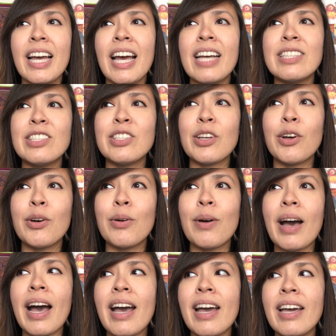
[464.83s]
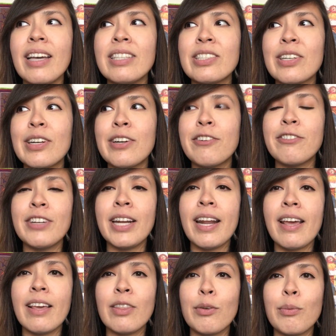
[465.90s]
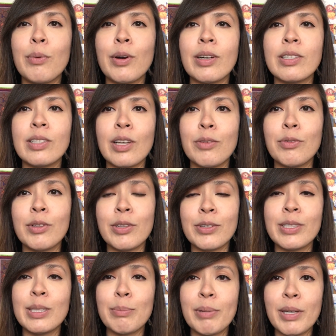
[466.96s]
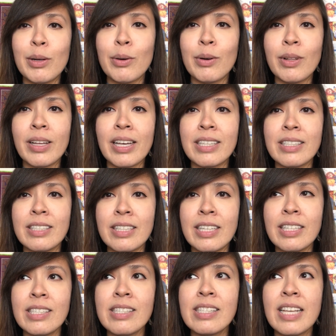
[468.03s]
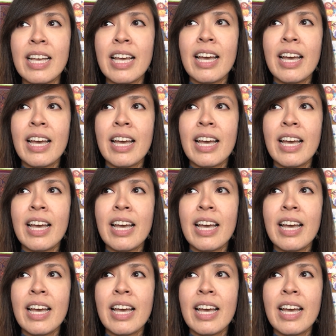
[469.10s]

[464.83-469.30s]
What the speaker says: And so I started reading the works of Clarissa Pinkola Estes.